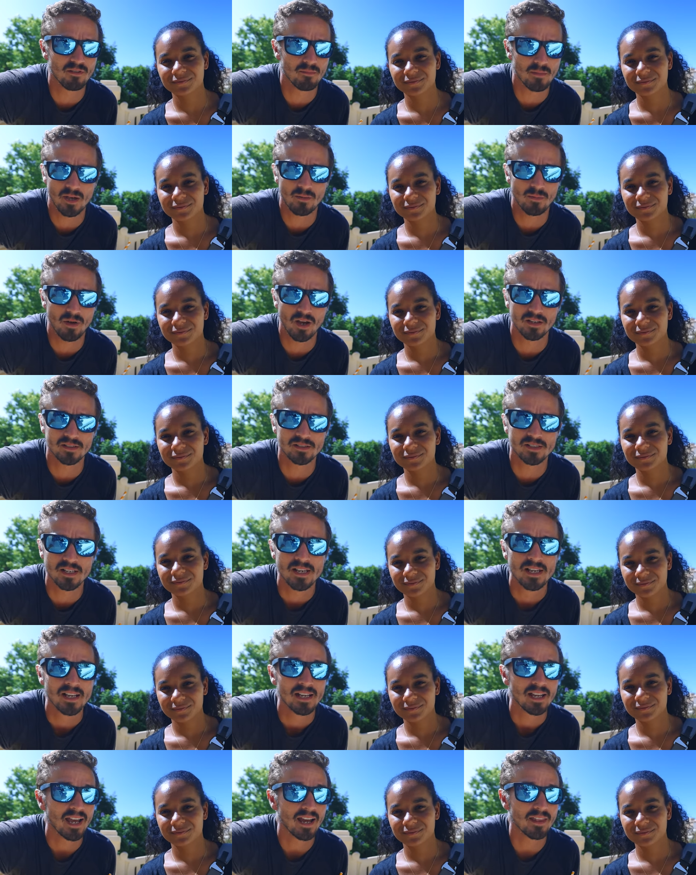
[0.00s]
Speaker 1: a mailbox.
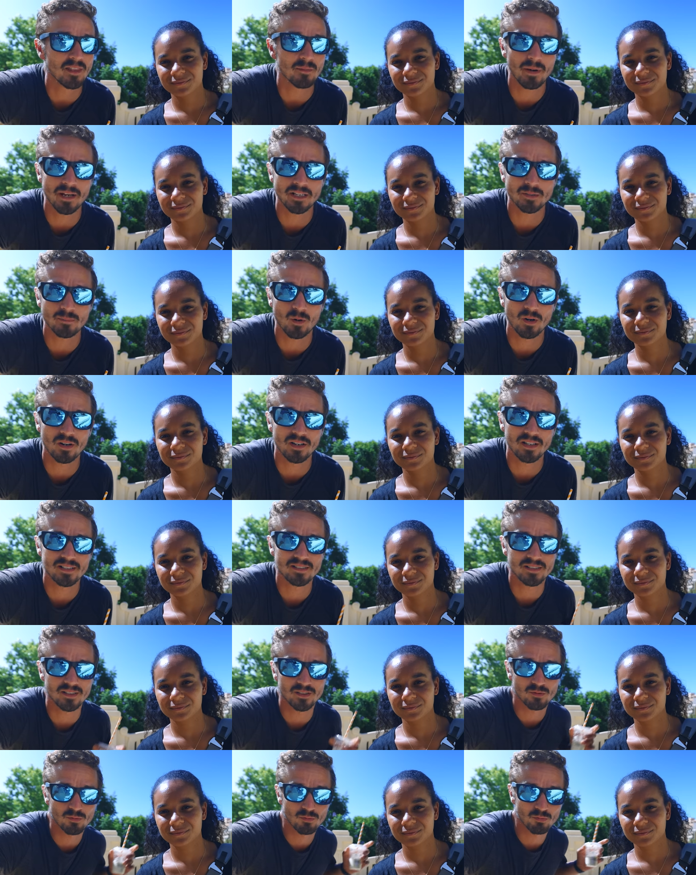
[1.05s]
And the best part is
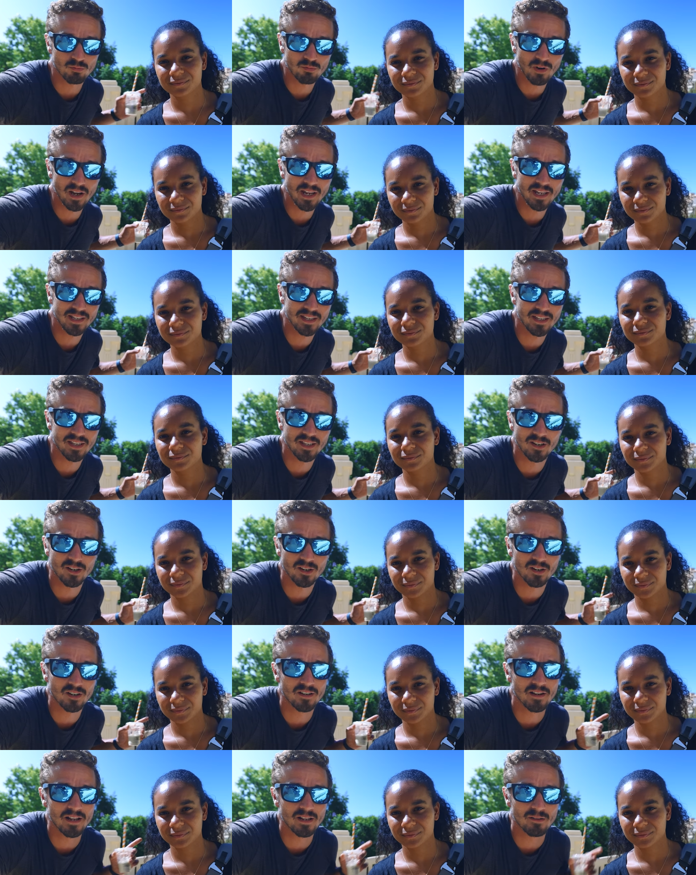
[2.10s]
it's right
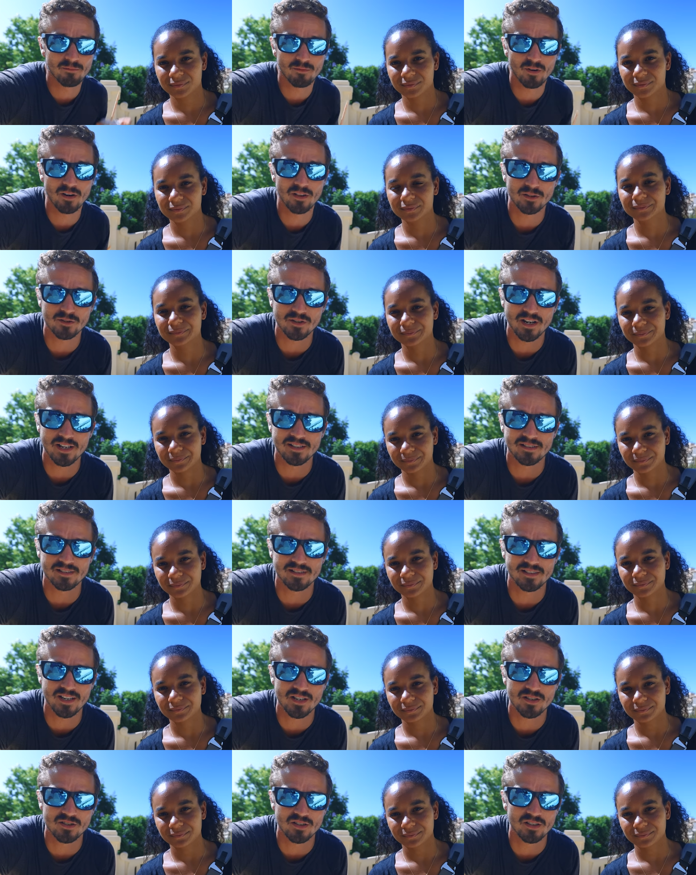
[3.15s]
here in front of the transit
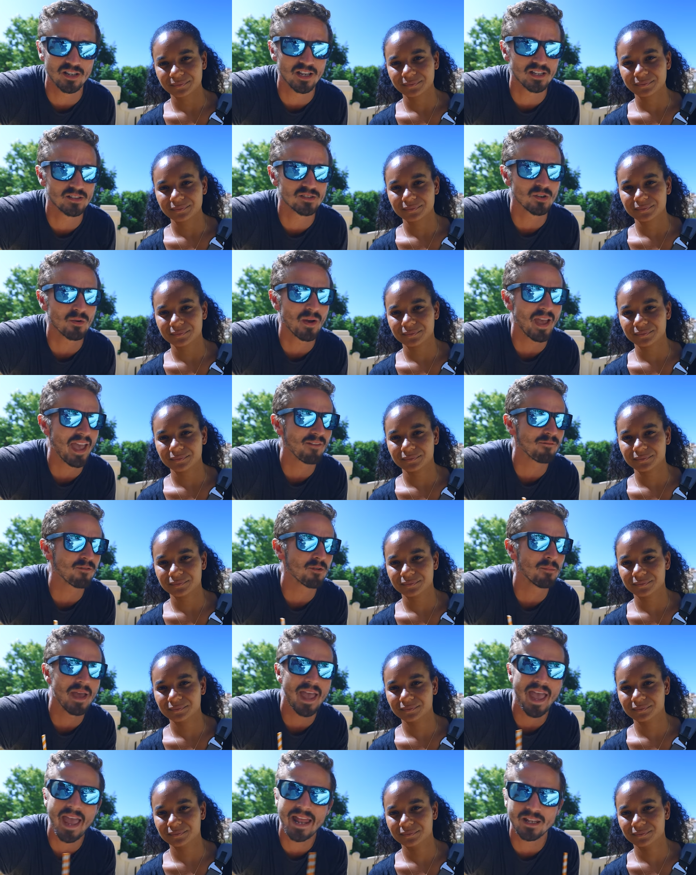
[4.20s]
station, and so from
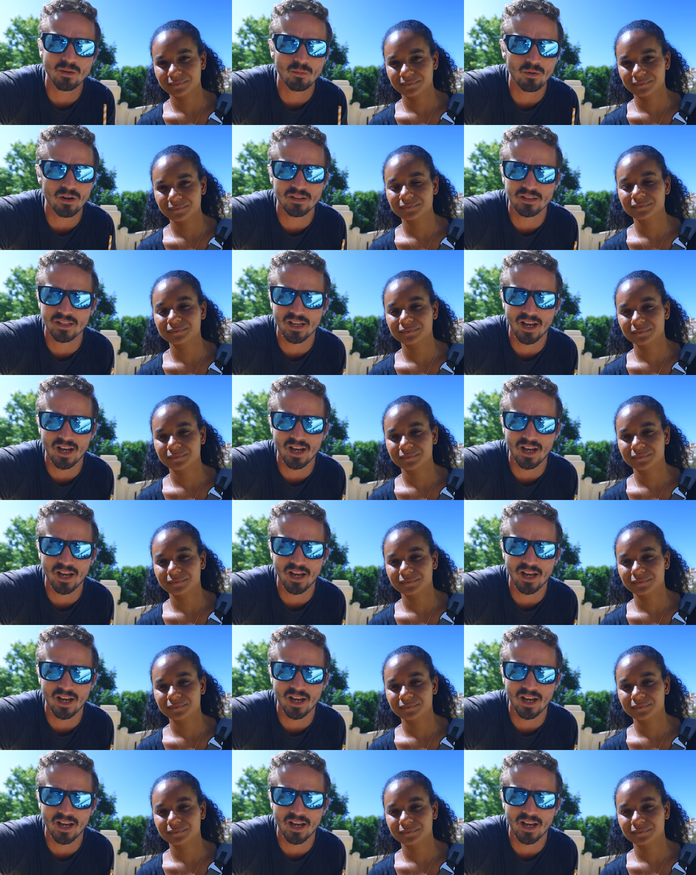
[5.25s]
anywhere in the